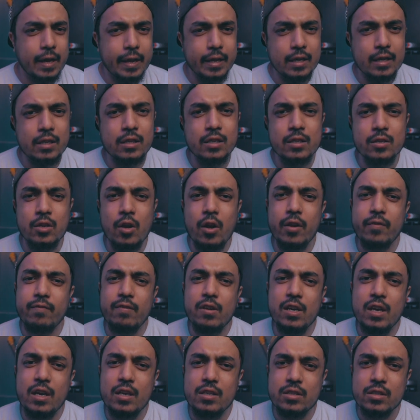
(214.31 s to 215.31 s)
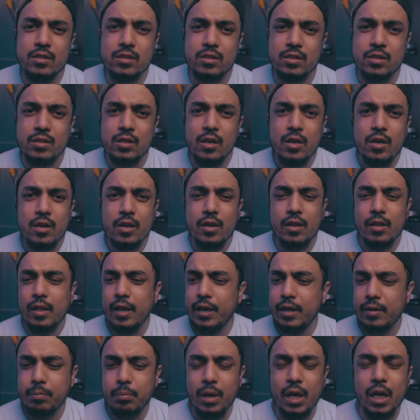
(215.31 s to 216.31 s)
Hit the notifications,
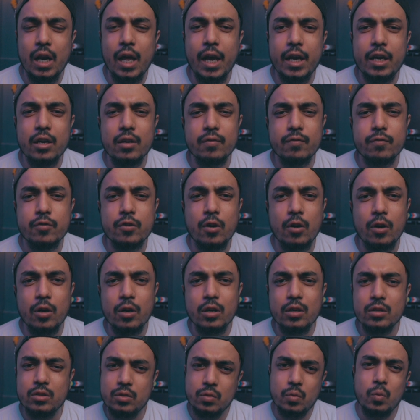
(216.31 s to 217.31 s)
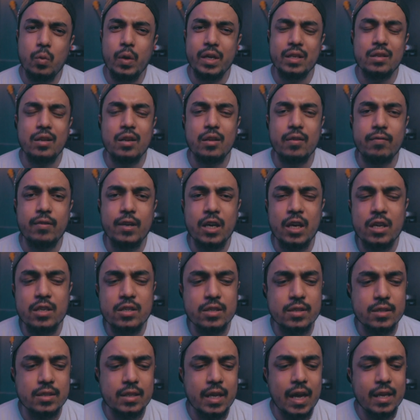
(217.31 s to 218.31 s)
like bell icon for quick
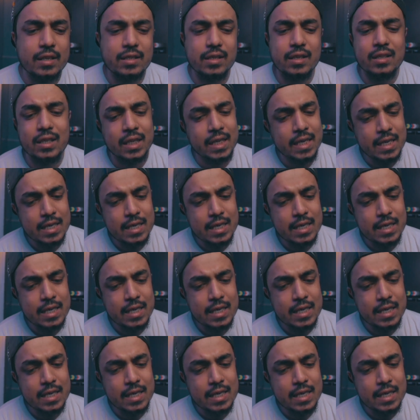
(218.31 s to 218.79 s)
notifications. That's it.